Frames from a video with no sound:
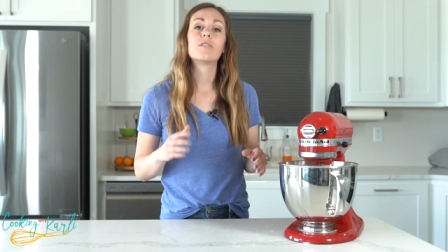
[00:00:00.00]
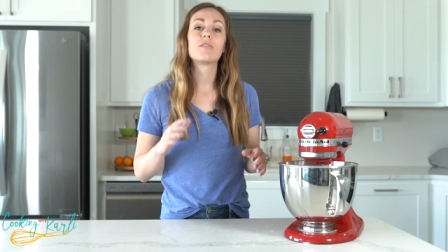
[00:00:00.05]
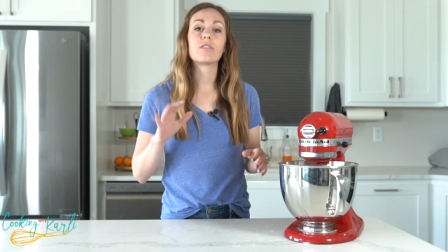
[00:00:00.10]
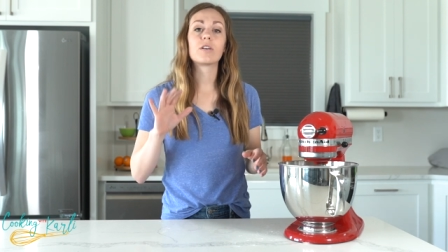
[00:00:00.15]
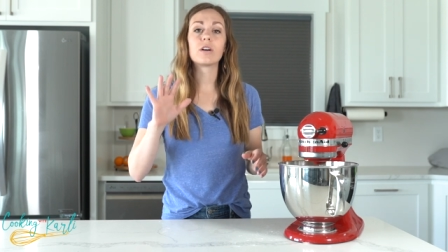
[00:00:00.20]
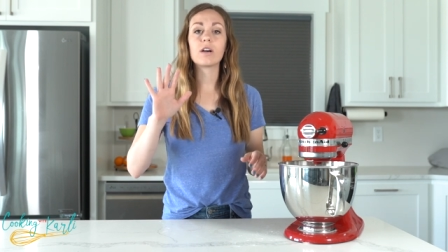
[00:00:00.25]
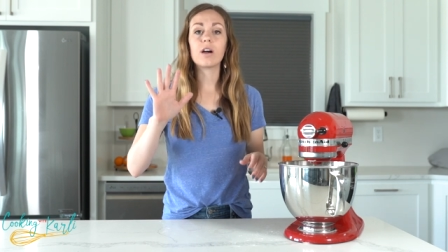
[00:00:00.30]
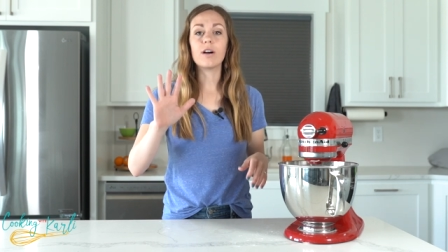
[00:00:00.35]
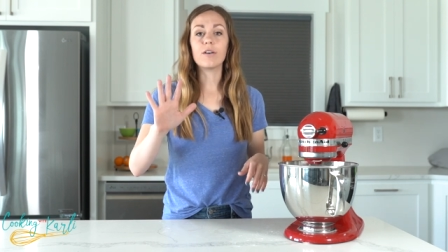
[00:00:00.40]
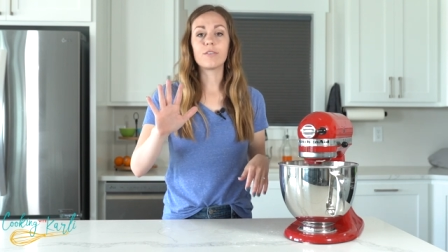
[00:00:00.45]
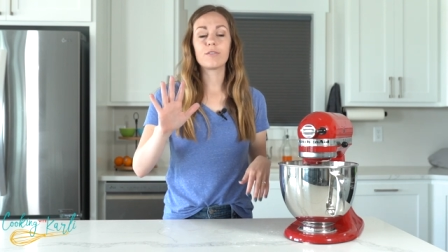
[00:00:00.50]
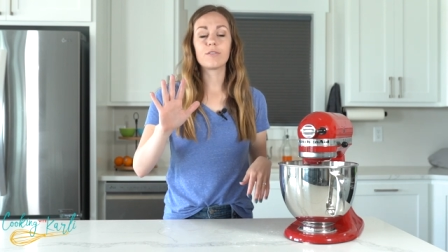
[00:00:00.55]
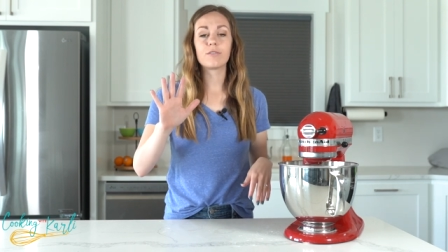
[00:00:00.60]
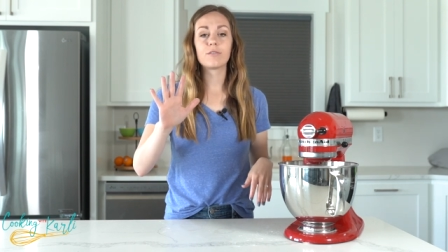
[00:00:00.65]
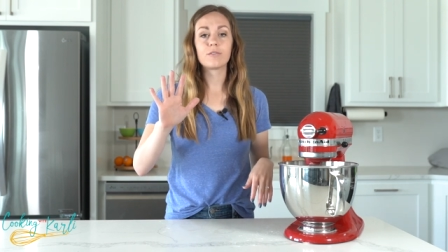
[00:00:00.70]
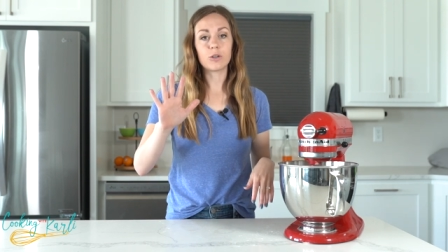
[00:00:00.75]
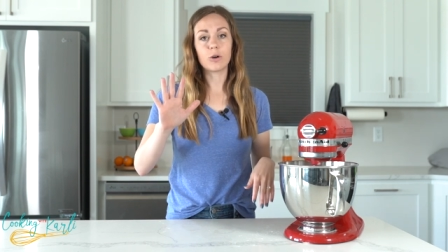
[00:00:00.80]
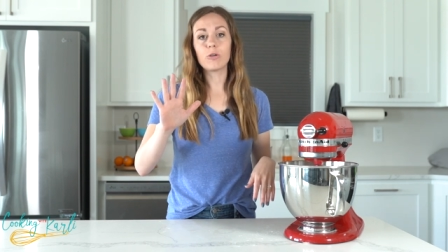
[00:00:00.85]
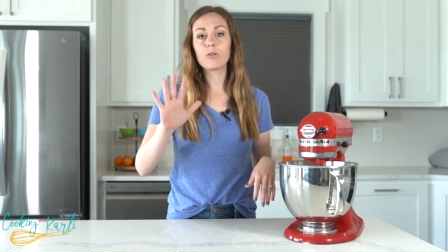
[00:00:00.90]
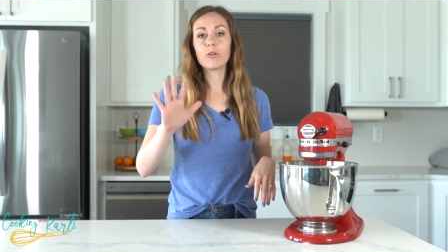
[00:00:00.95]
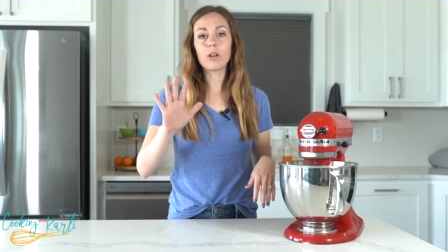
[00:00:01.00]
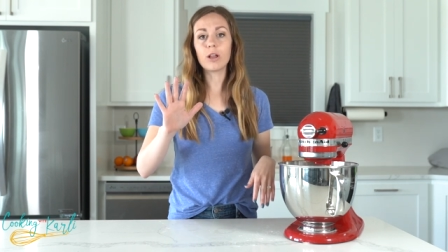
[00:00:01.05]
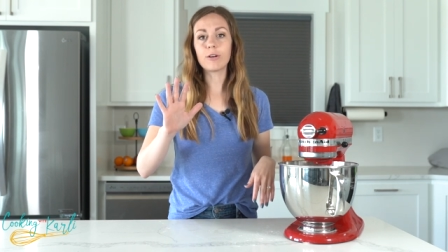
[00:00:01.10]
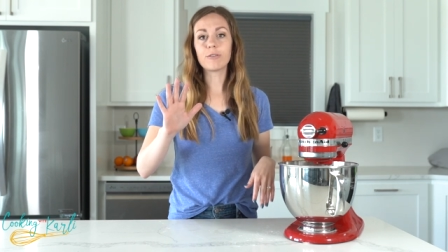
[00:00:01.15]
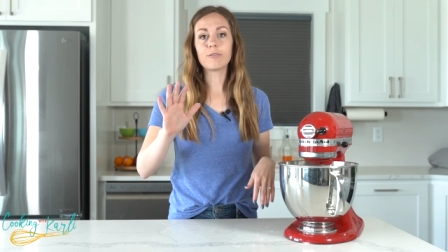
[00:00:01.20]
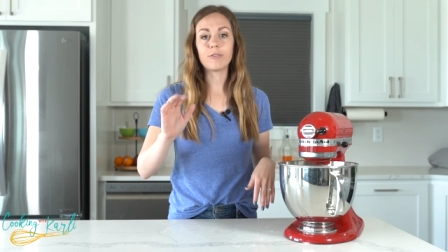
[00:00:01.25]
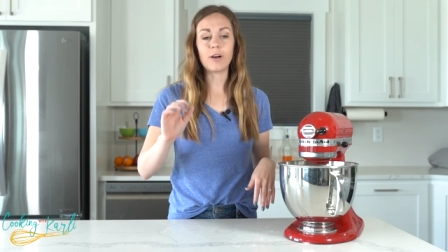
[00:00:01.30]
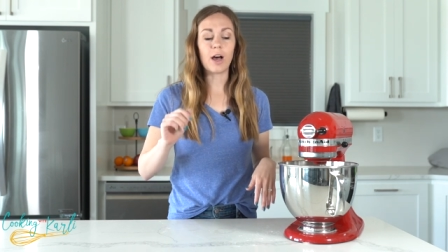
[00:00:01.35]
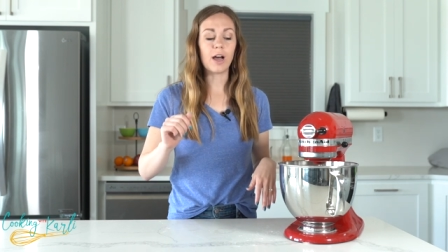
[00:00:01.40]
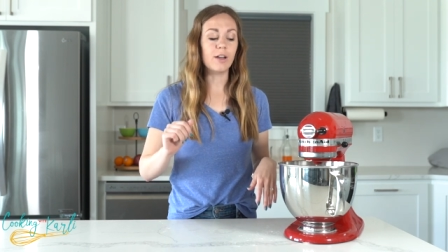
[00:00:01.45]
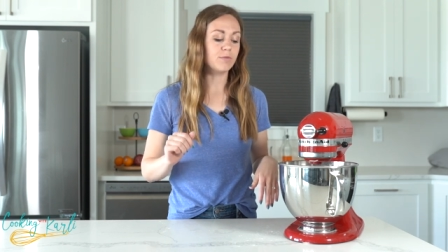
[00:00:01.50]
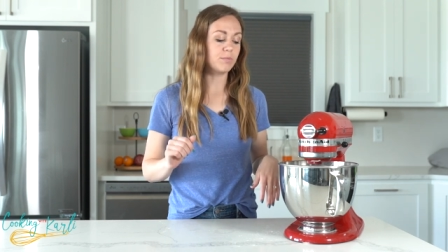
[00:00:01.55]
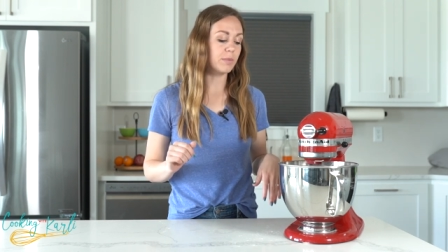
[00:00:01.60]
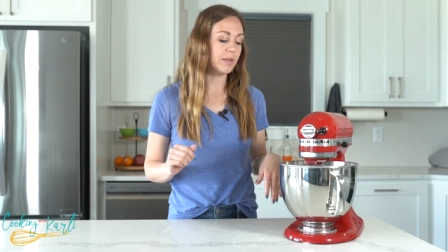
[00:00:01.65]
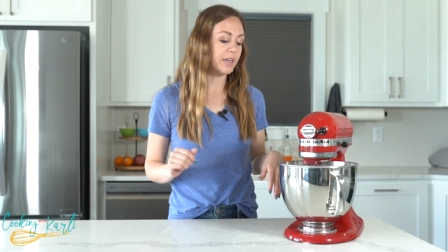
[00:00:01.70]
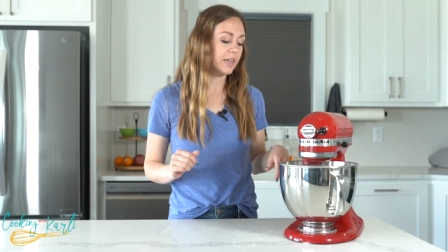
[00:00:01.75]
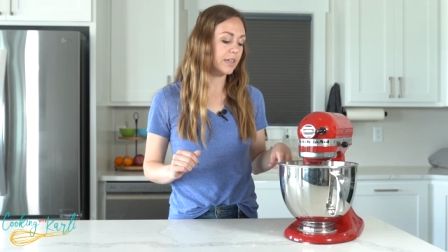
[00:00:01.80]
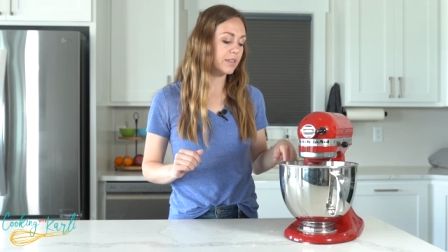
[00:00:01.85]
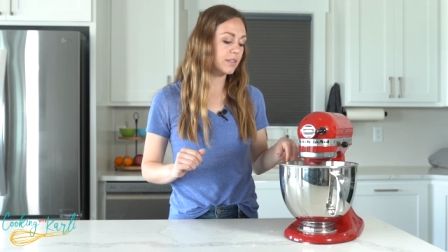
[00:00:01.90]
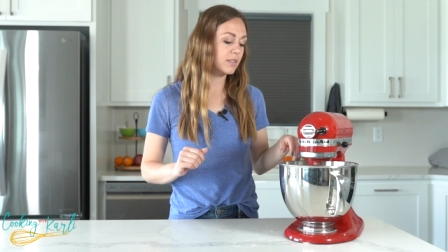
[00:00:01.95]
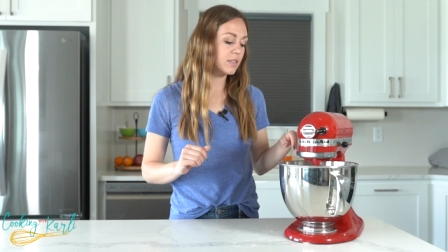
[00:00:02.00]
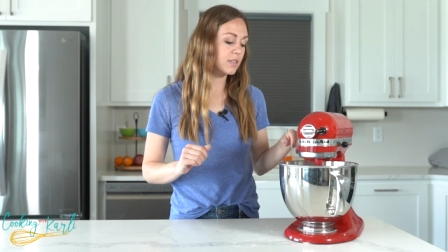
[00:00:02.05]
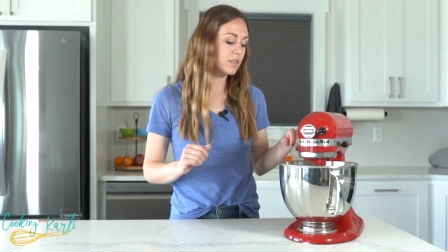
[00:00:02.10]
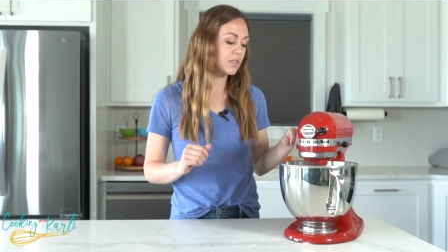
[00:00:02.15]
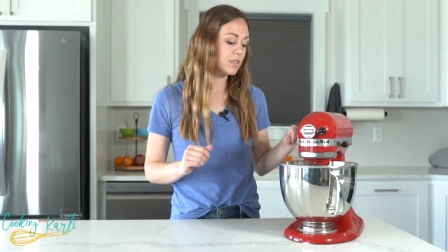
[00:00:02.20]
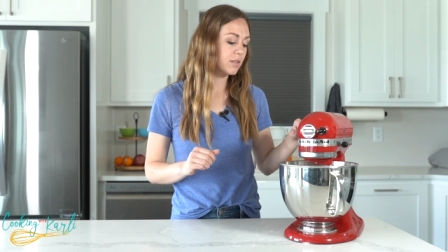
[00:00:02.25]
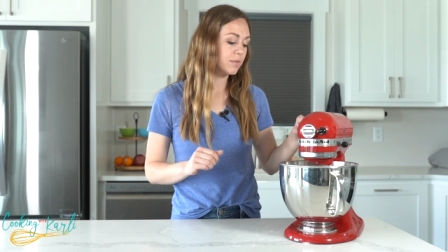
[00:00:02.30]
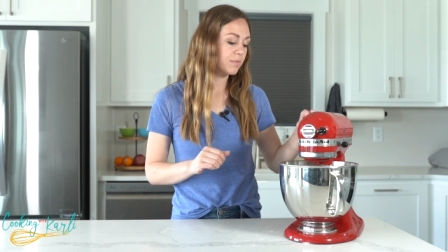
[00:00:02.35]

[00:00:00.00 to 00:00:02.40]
for a total of five minutes.